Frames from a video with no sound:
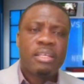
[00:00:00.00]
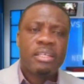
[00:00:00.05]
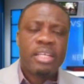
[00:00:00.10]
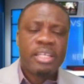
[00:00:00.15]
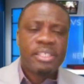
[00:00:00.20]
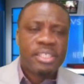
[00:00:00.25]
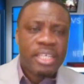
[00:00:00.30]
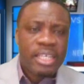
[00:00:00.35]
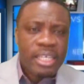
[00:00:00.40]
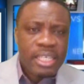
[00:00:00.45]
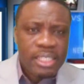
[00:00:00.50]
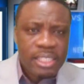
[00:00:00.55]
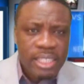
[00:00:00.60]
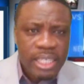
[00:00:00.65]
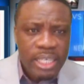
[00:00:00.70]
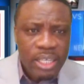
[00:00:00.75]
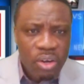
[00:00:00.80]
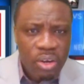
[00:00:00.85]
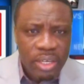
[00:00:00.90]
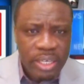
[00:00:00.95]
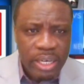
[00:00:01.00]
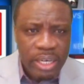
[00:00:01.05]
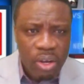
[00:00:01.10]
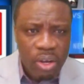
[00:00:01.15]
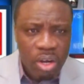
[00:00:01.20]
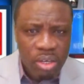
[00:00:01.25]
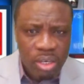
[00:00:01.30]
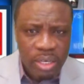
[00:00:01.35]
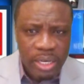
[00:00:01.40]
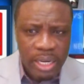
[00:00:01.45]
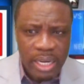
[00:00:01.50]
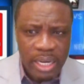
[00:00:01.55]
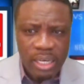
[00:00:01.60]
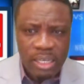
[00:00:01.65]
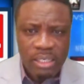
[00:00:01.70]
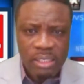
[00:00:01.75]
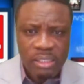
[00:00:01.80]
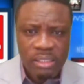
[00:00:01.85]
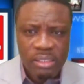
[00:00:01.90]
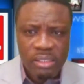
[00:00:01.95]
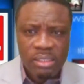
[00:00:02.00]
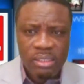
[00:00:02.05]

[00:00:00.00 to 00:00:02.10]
The CDC, on the other hand,